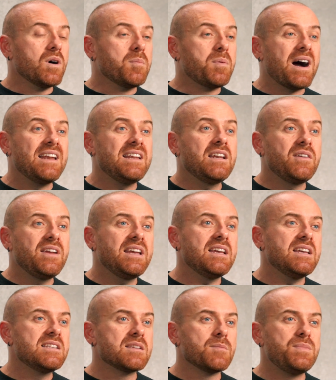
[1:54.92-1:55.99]
a piling rig
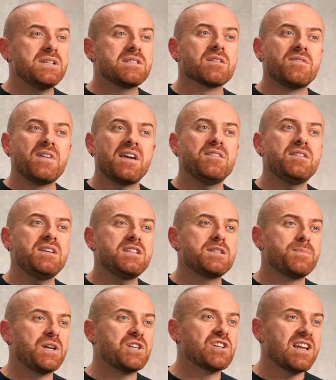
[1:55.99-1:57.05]
is a piece of heavy
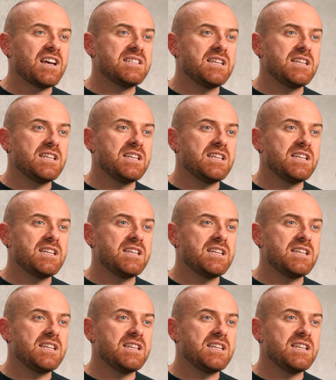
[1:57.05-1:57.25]
specialized